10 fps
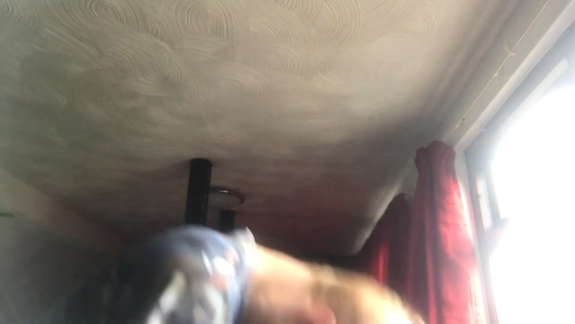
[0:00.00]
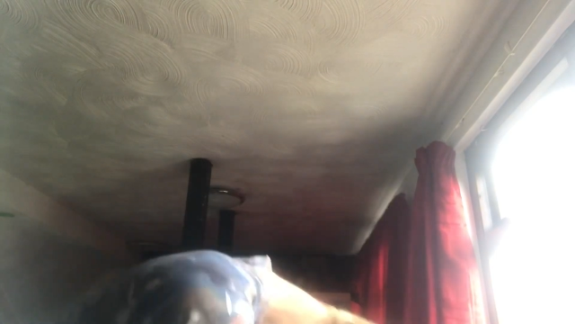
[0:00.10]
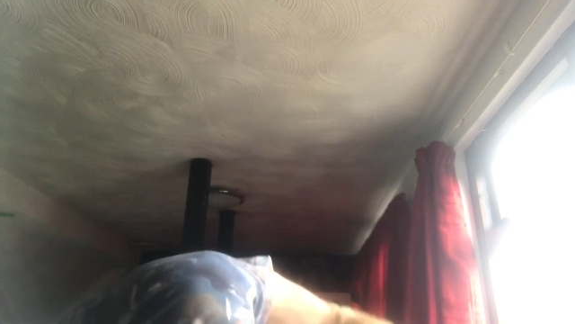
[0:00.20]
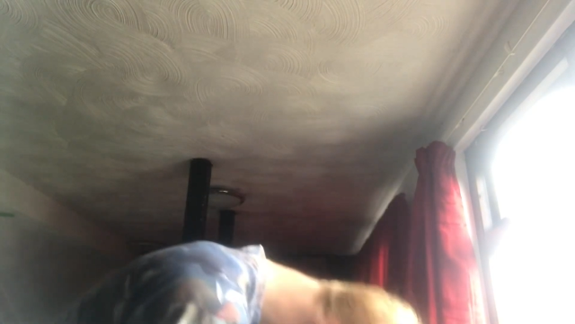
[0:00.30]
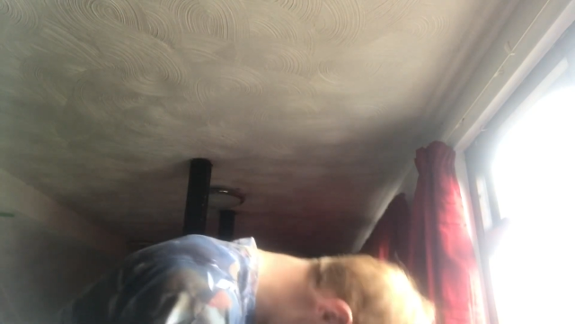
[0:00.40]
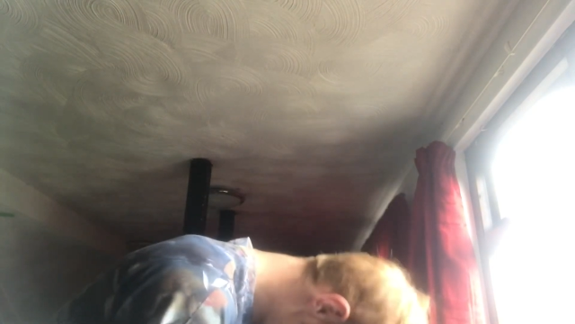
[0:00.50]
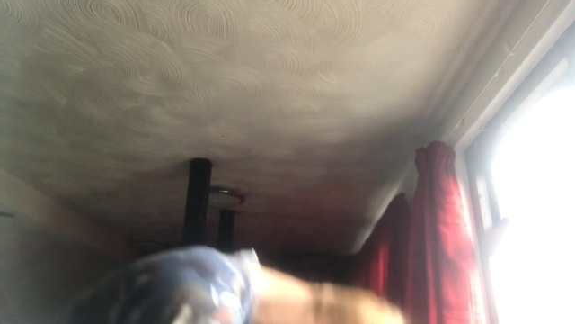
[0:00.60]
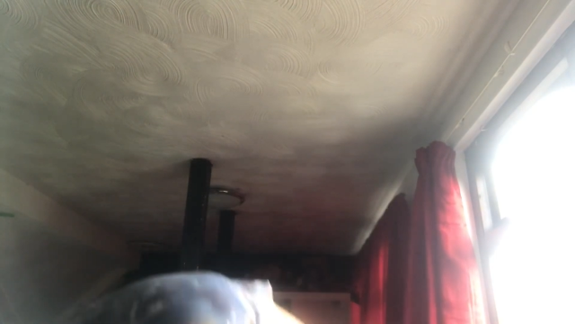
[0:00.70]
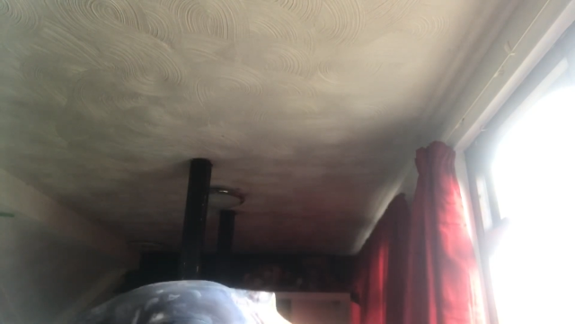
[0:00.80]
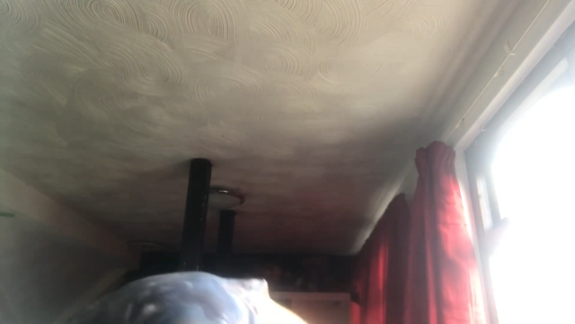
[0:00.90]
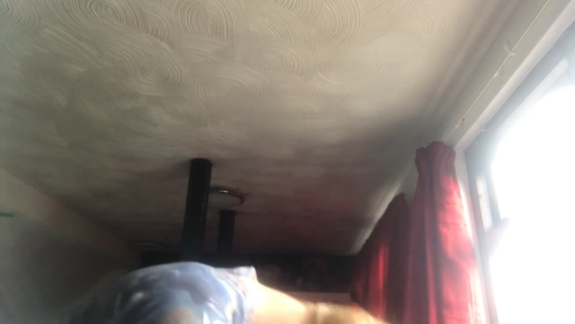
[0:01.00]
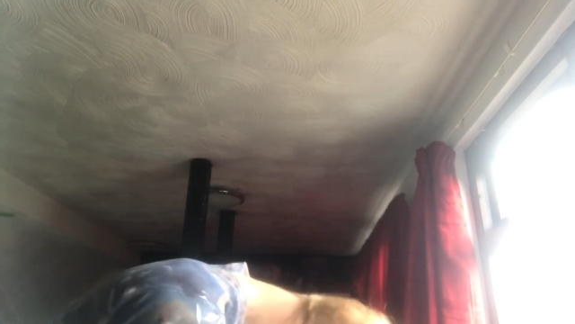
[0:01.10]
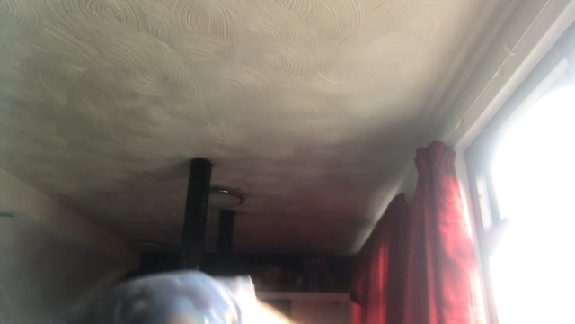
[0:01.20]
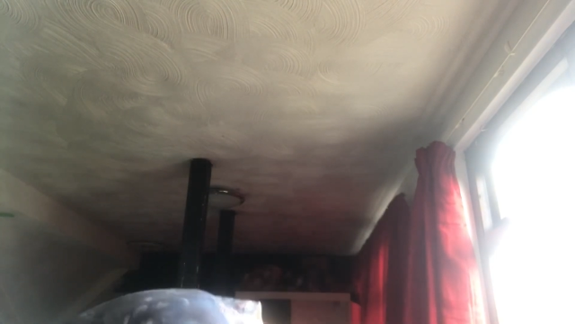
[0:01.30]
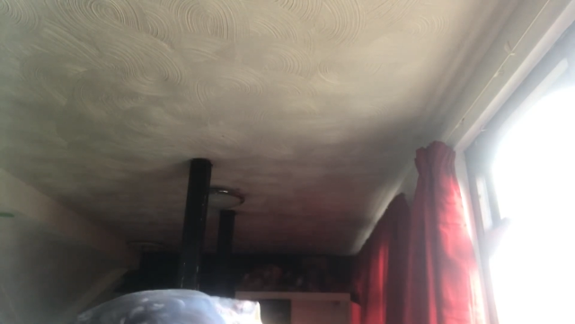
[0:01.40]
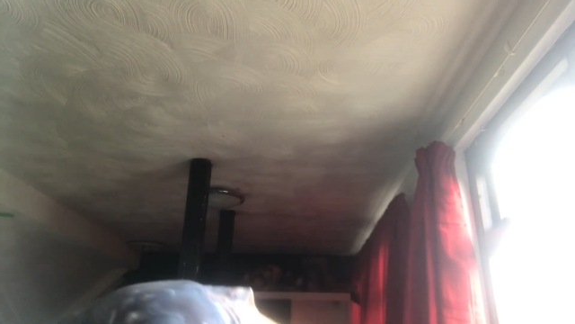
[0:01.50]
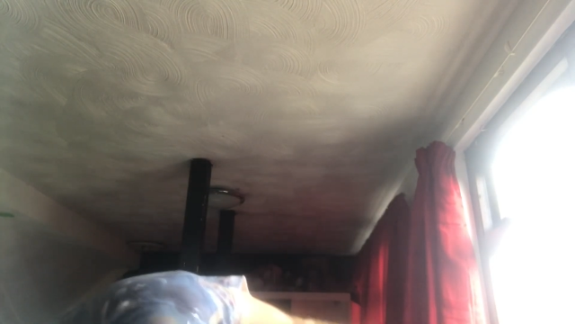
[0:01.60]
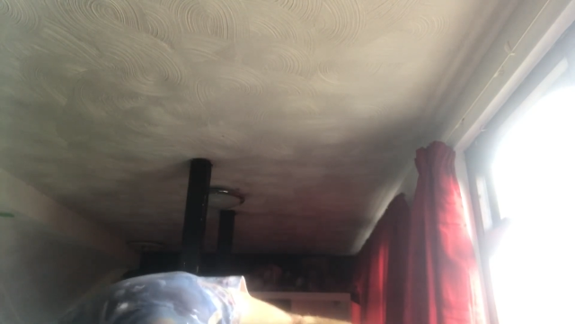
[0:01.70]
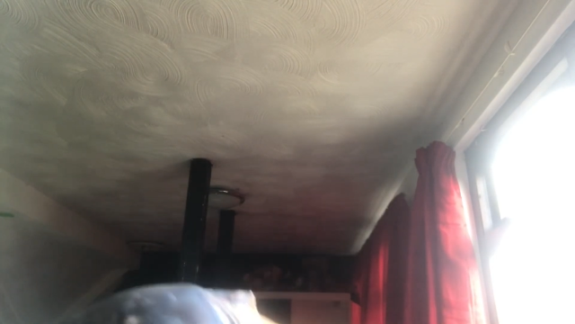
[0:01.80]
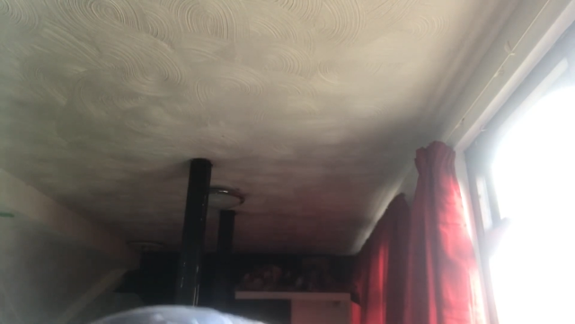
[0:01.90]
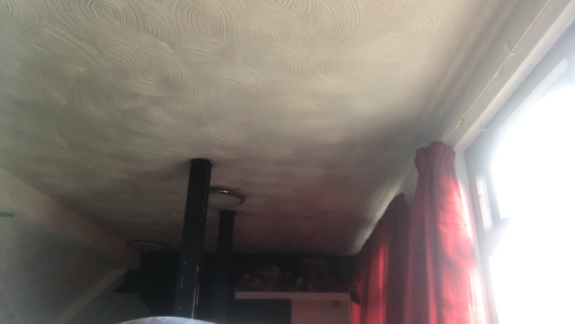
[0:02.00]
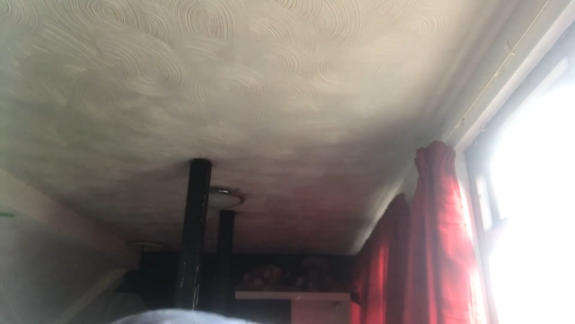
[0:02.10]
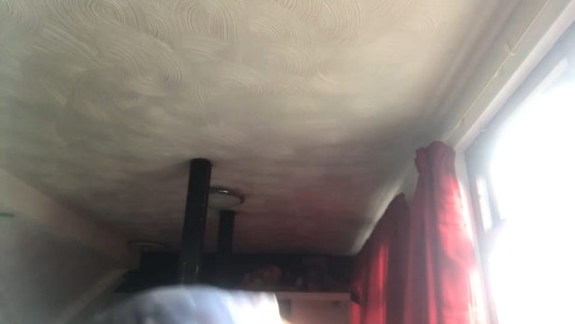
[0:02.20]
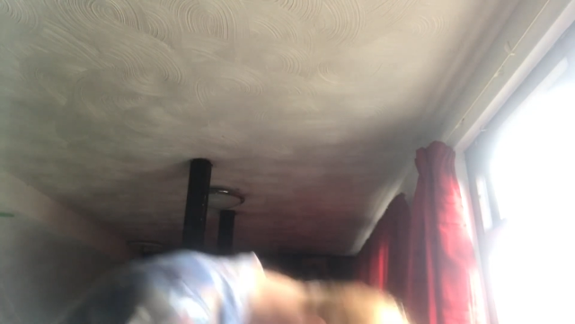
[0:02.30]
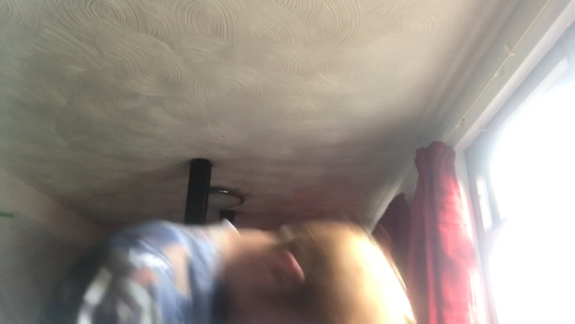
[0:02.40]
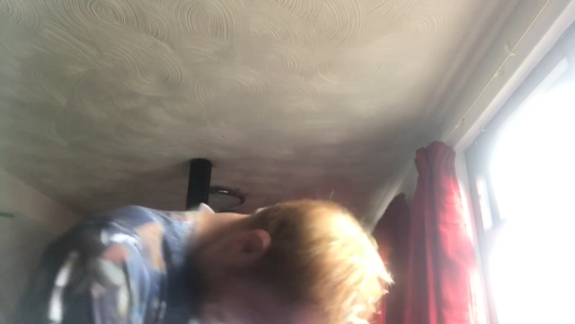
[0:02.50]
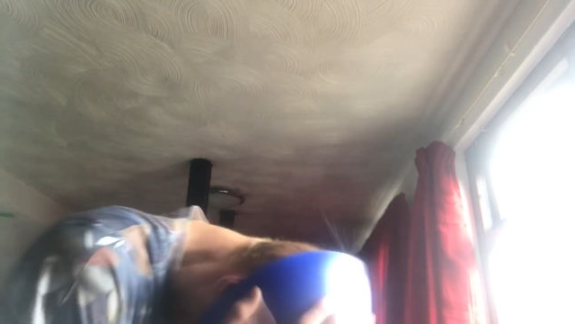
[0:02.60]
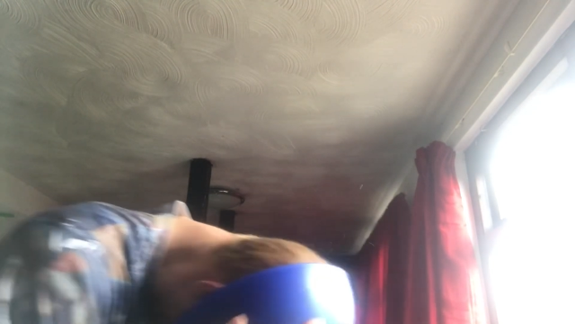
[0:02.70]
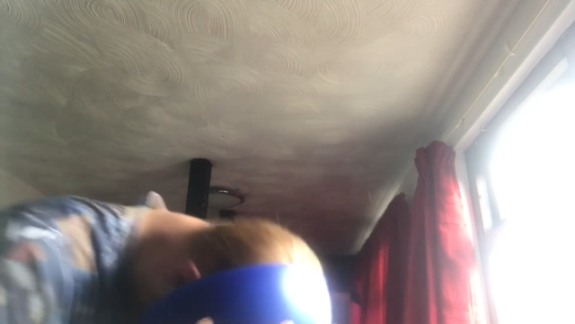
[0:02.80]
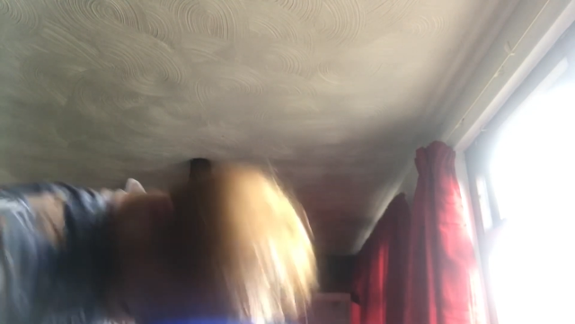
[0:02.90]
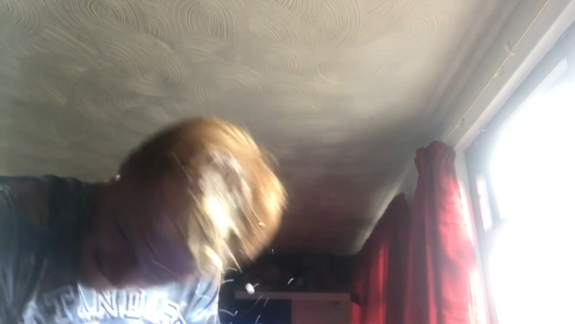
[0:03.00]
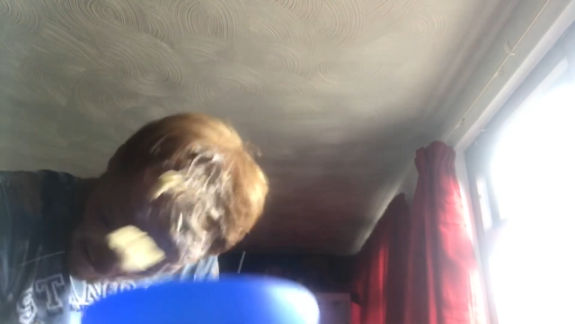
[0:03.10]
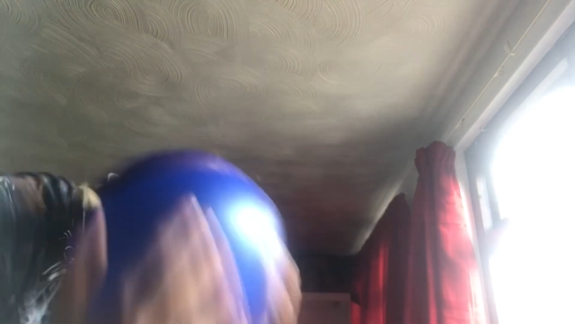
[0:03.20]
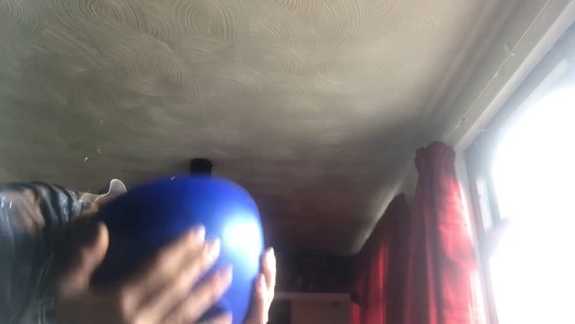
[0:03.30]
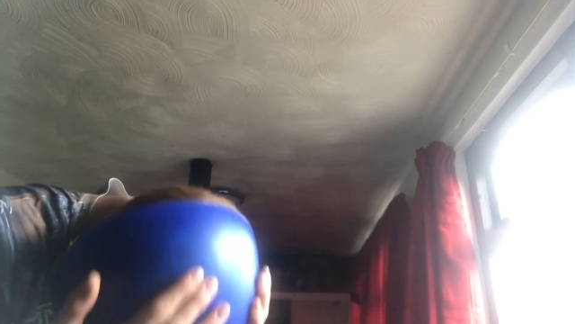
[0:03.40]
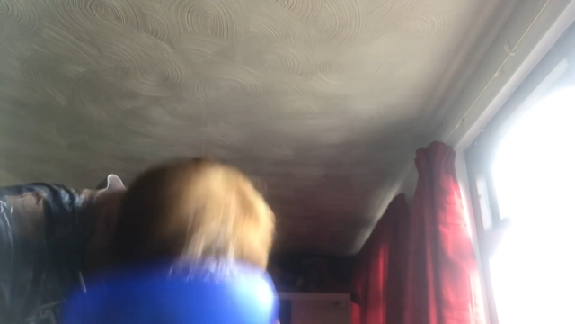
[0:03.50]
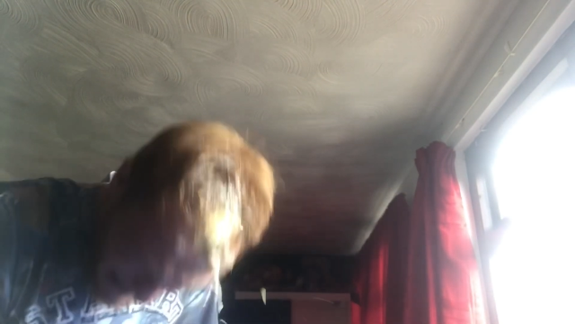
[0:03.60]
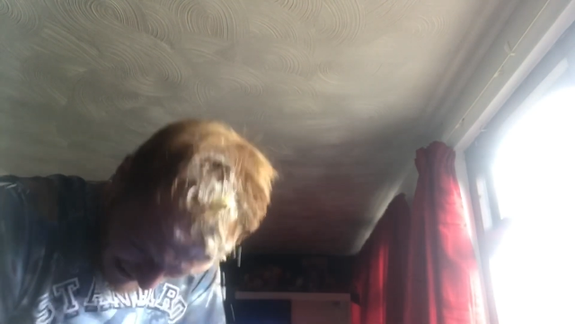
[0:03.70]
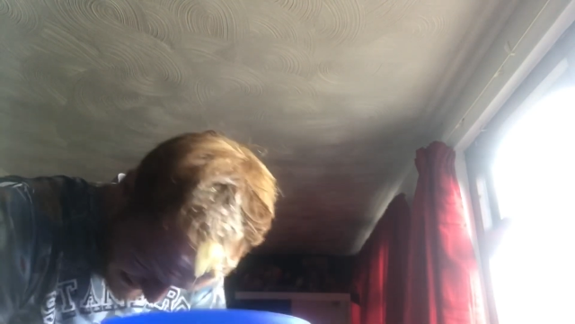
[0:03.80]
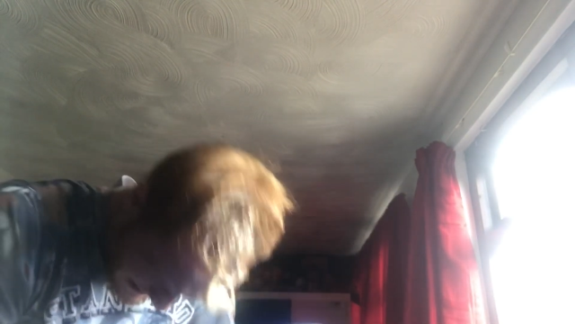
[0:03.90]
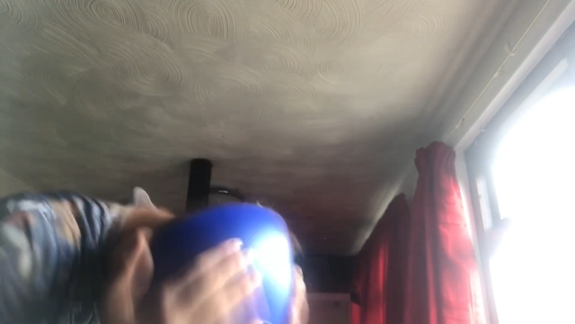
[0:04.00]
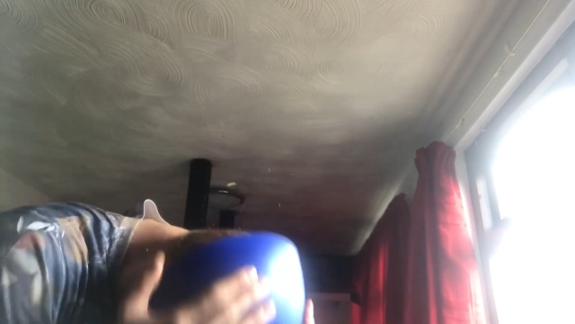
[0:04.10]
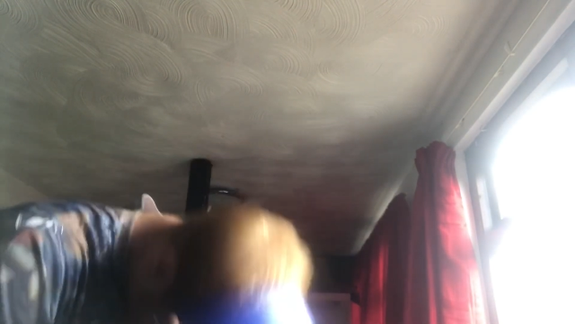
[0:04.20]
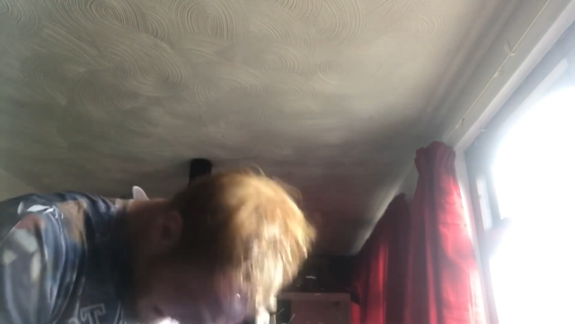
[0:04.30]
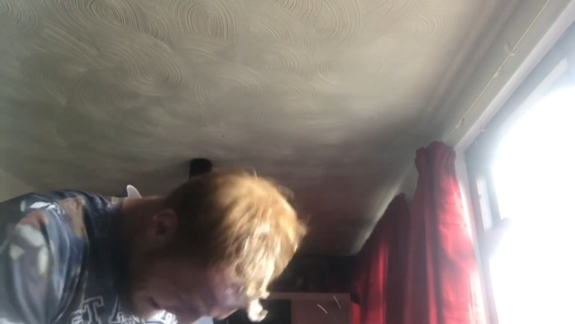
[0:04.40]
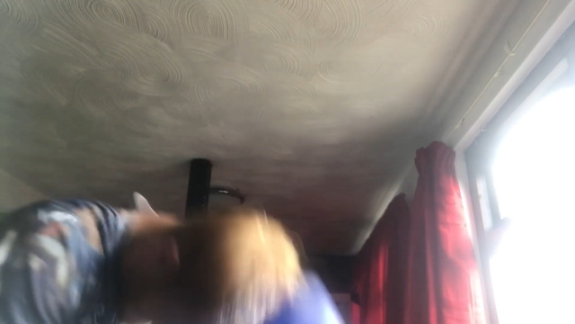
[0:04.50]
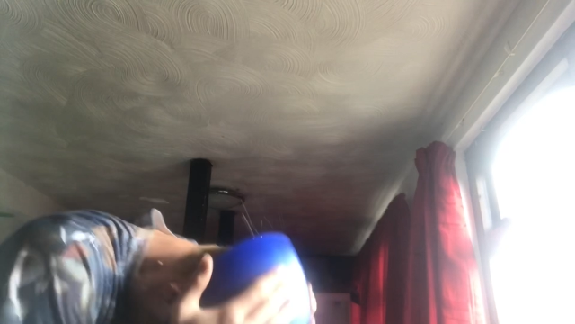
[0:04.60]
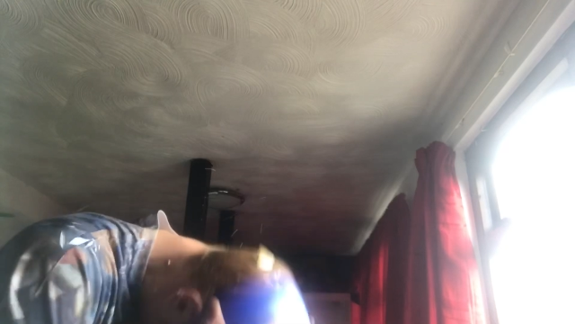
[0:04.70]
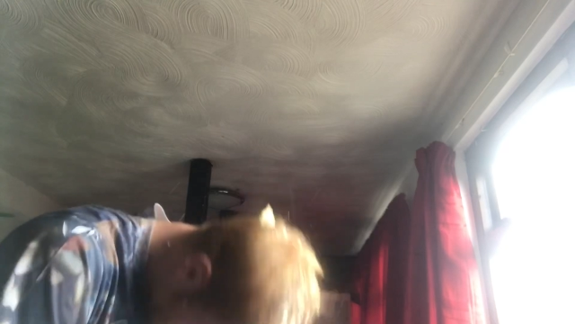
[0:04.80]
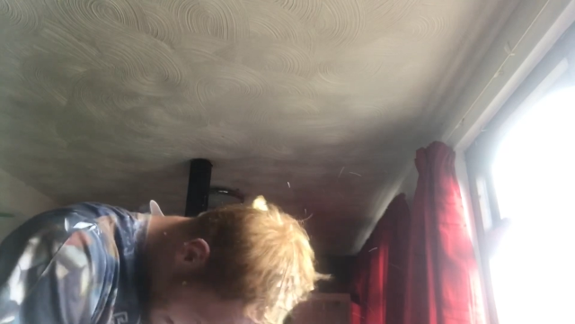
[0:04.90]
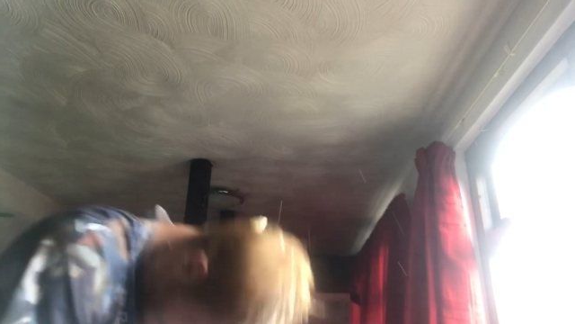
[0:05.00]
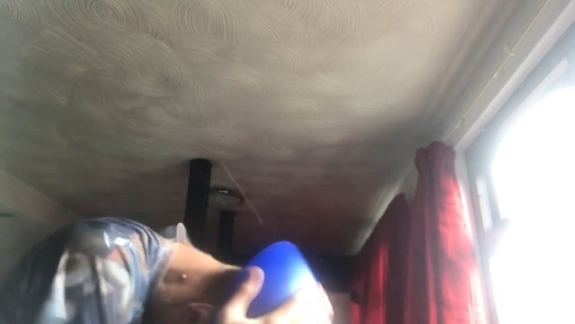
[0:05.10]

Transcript: (no speaker visible)